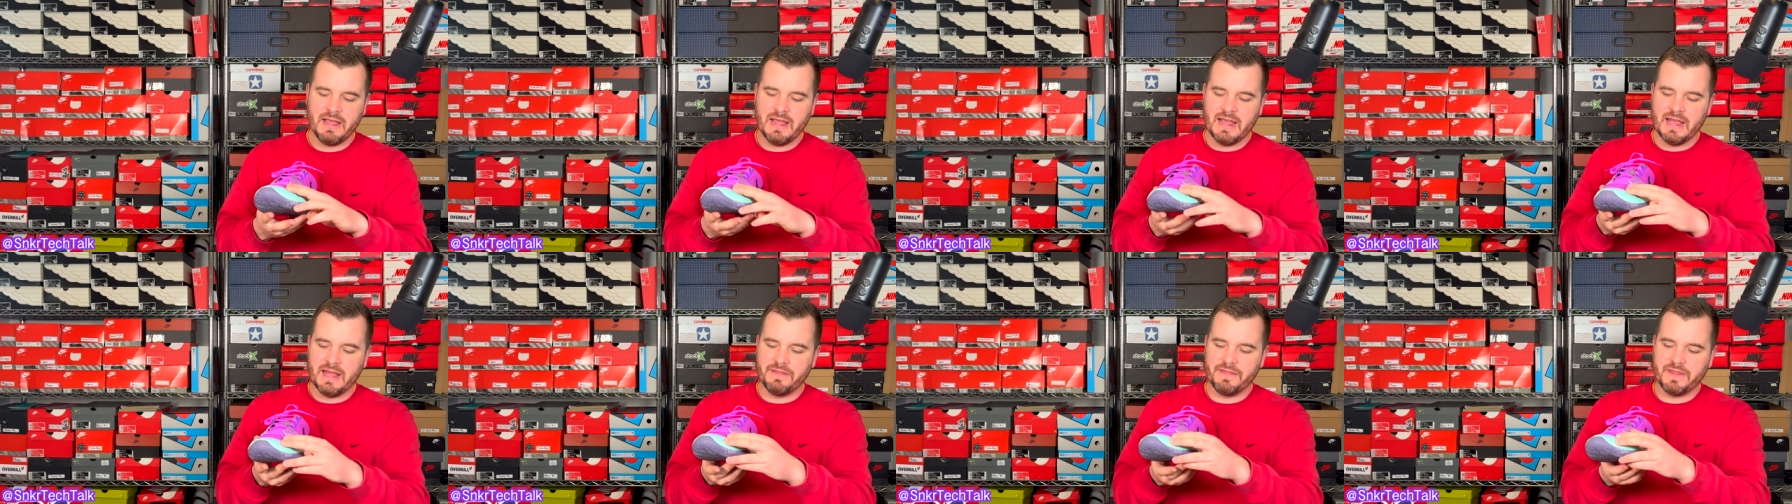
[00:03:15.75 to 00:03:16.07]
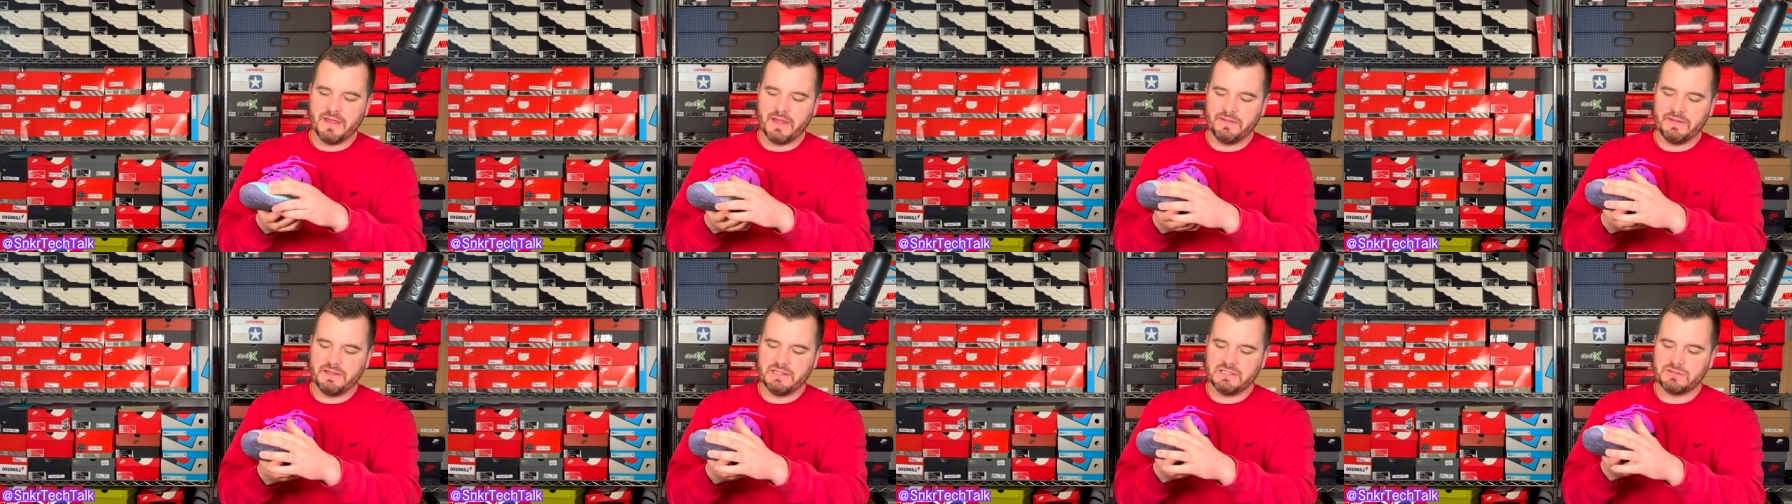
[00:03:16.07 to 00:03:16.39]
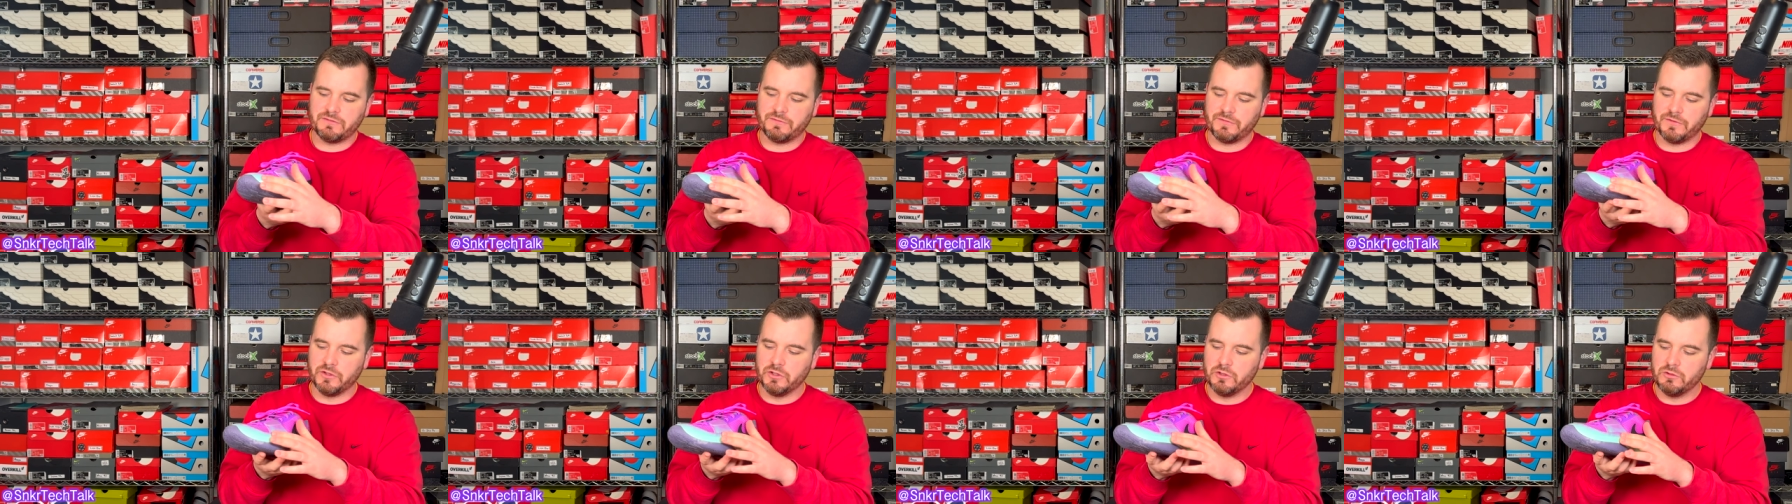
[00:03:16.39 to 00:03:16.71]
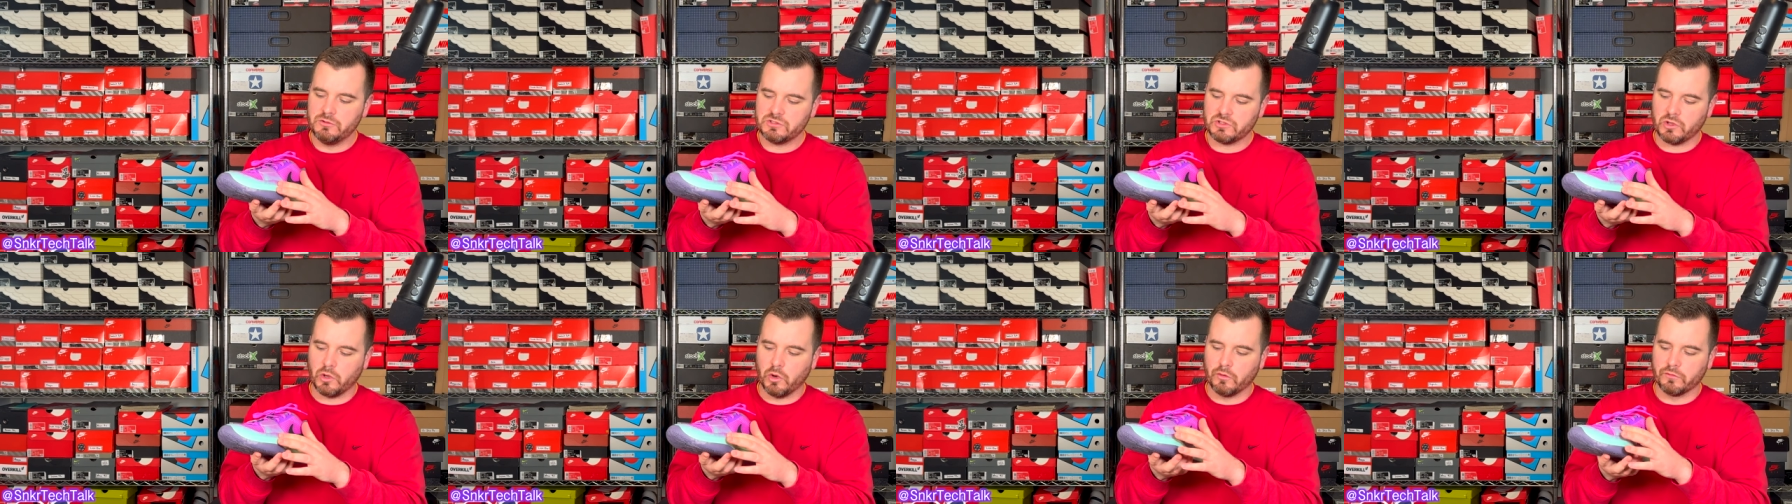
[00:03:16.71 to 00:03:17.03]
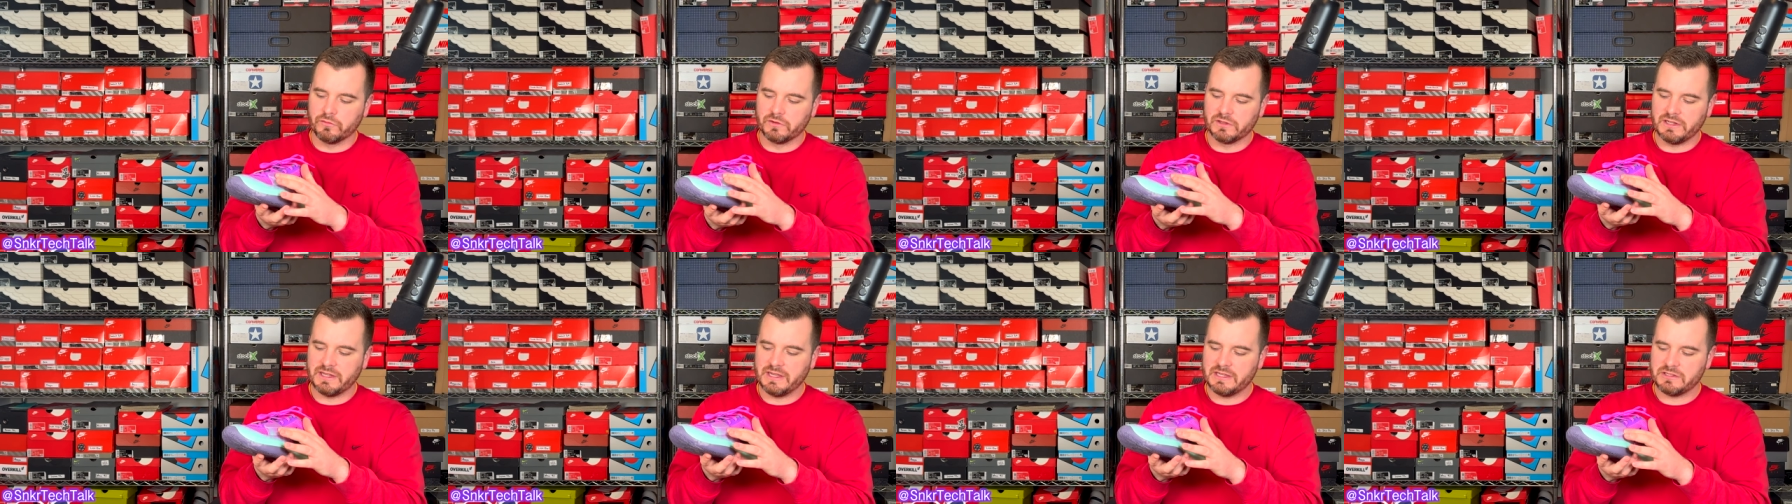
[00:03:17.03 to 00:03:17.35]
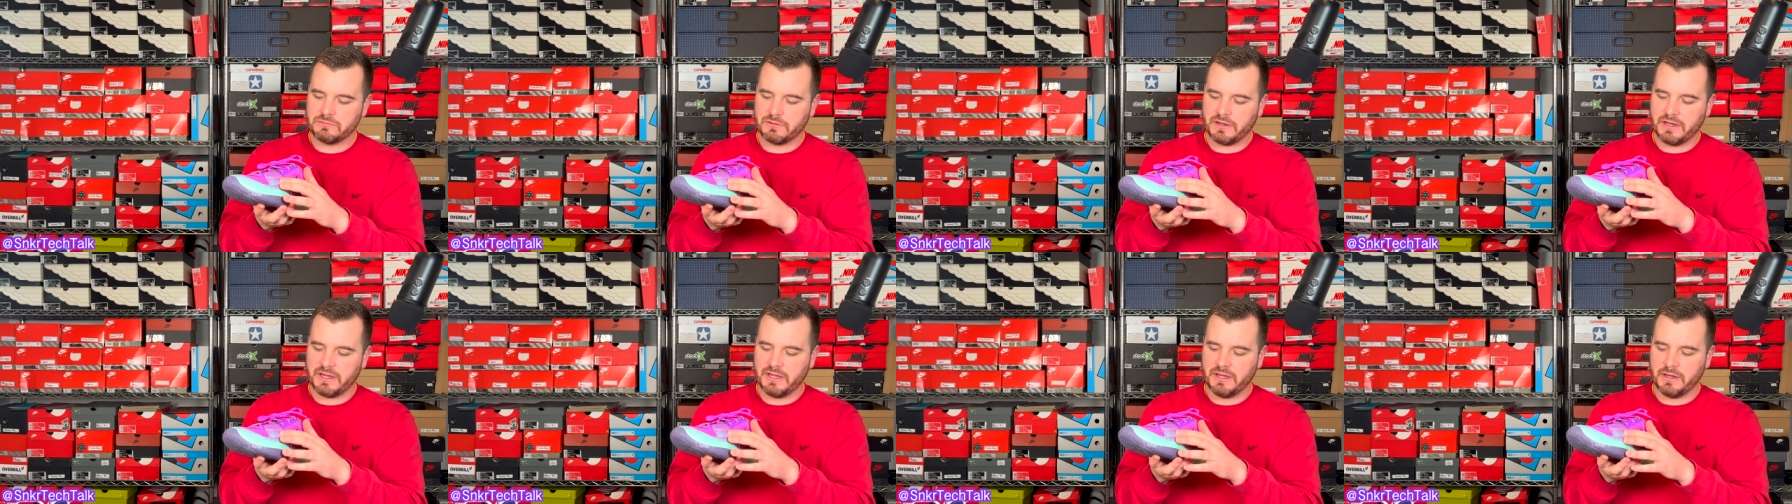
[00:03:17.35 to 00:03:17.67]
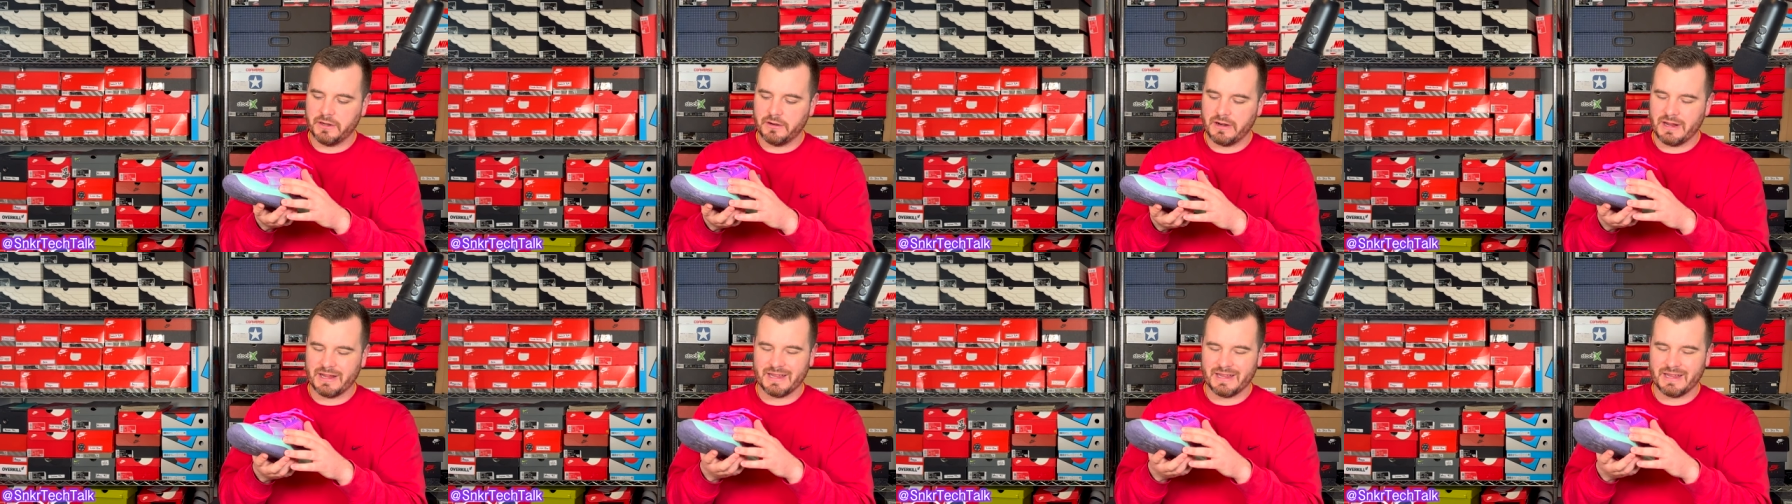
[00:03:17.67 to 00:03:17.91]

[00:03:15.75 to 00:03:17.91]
And then these fuse overlays right here,